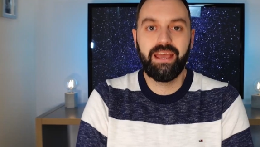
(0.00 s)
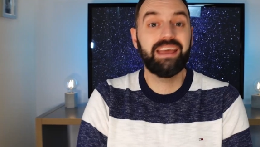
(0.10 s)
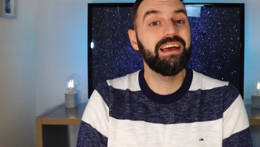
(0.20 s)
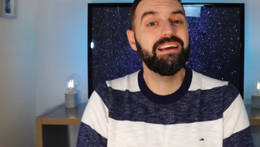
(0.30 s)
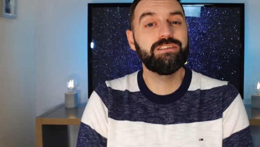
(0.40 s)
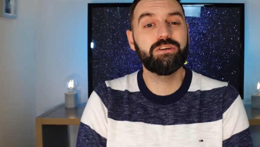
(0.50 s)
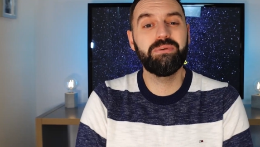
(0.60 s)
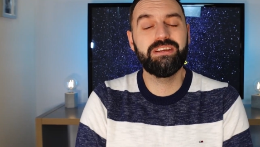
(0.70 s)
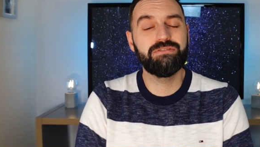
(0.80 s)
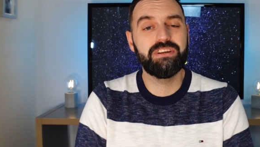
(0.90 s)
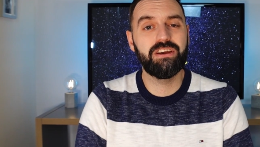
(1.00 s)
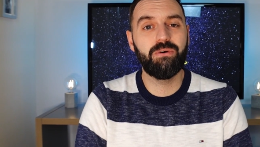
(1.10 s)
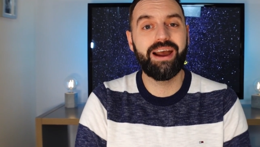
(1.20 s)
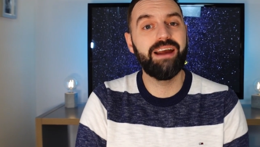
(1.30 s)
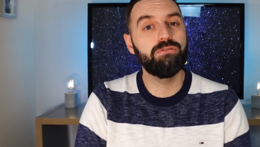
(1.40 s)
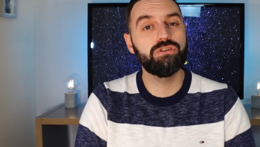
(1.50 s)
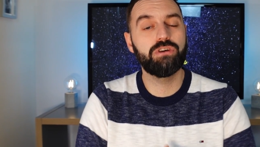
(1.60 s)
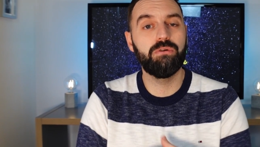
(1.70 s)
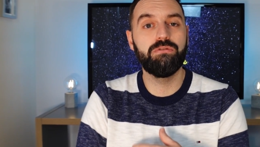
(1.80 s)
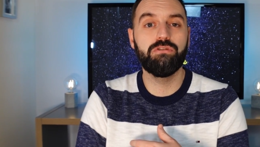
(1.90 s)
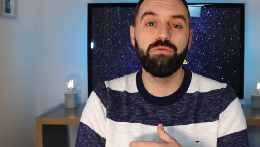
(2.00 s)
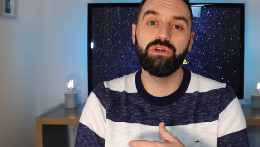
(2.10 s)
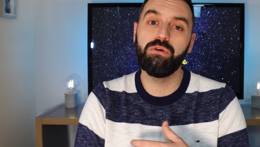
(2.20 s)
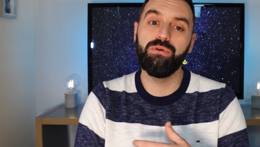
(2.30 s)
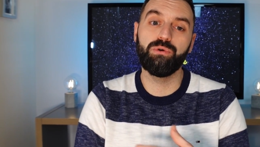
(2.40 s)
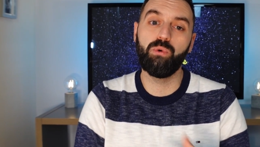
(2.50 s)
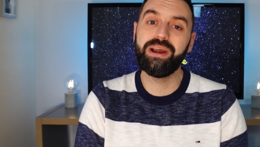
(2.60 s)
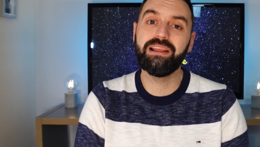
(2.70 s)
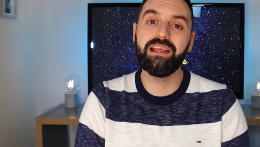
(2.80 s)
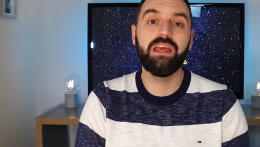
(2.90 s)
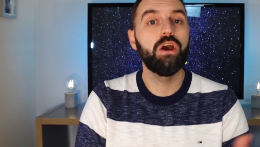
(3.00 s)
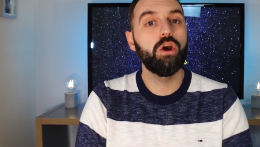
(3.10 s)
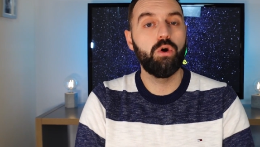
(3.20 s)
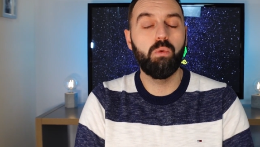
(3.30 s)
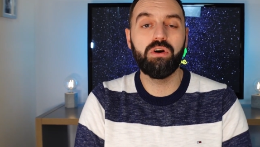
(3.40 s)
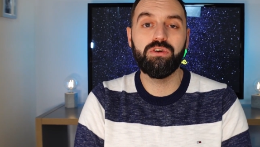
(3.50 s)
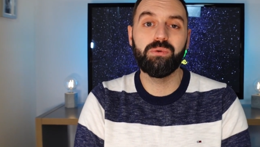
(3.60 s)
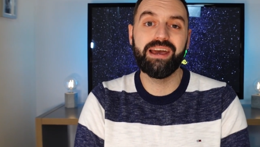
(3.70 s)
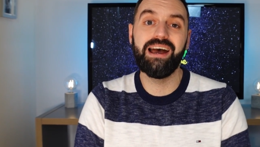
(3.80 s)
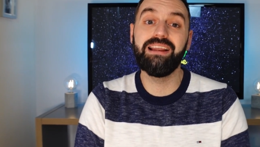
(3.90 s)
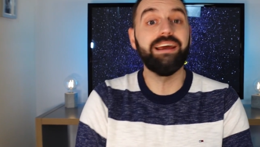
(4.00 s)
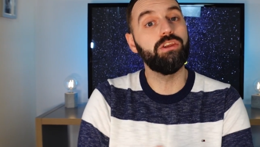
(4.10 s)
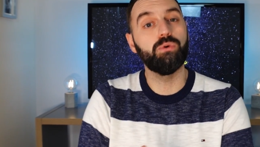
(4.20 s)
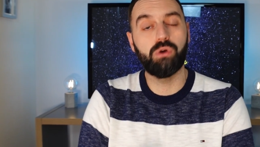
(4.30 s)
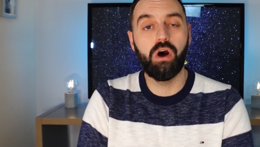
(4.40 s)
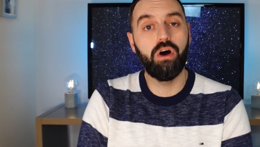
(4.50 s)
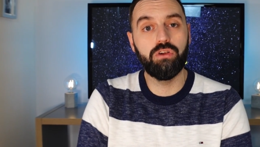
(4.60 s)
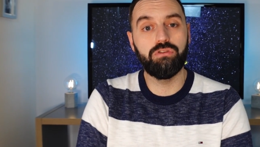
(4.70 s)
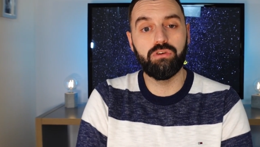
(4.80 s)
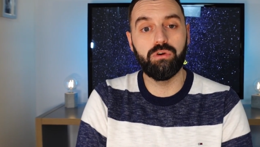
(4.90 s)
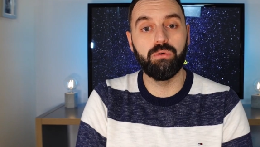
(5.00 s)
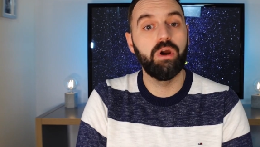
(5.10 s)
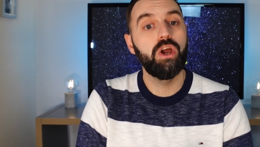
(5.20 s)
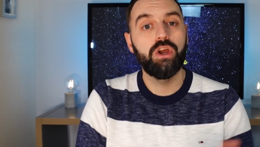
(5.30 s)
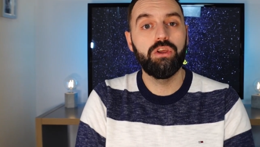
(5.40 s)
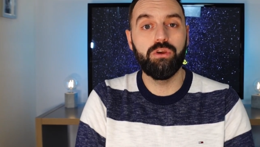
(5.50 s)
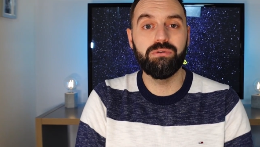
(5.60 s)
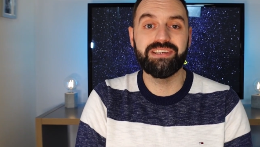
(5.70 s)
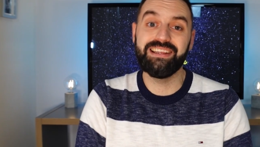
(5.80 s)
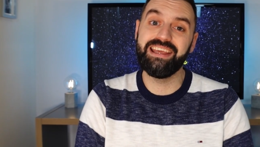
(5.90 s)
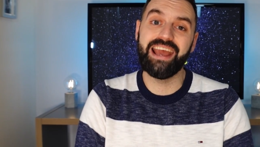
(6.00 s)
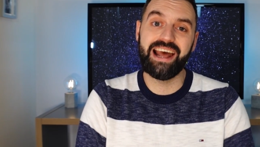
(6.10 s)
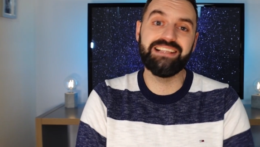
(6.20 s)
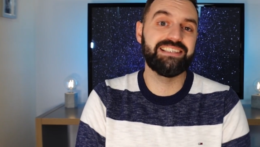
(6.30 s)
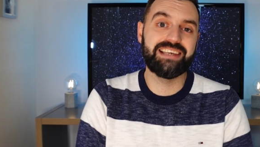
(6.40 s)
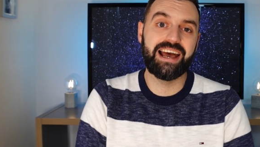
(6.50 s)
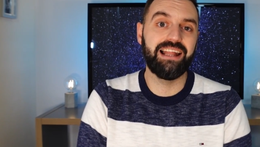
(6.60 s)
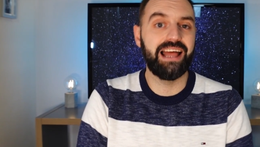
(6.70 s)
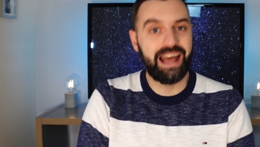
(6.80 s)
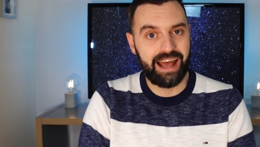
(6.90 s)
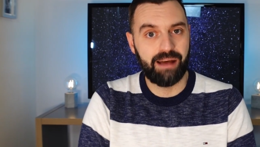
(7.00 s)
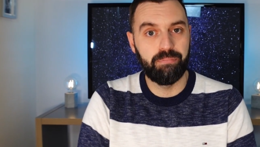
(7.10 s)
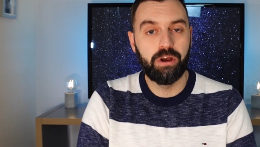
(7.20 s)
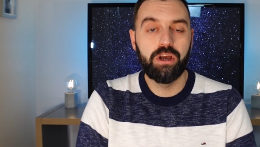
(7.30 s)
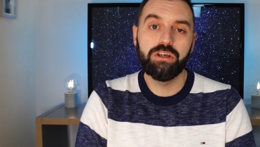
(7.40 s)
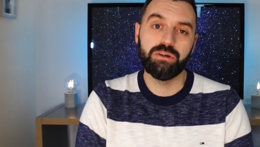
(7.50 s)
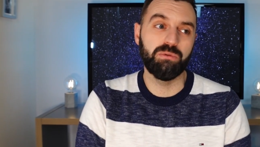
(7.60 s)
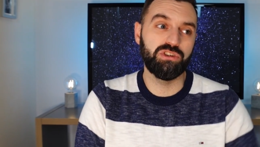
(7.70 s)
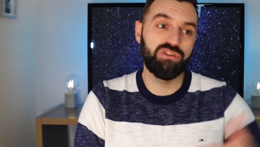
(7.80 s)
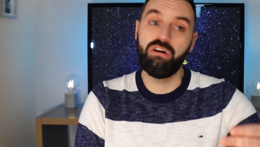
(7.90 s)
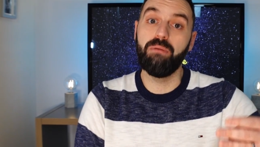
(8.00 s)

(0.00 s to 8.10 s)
guys, so in this video I'm just going to show you quickly what you can and you can't do using the NCL app. So once you're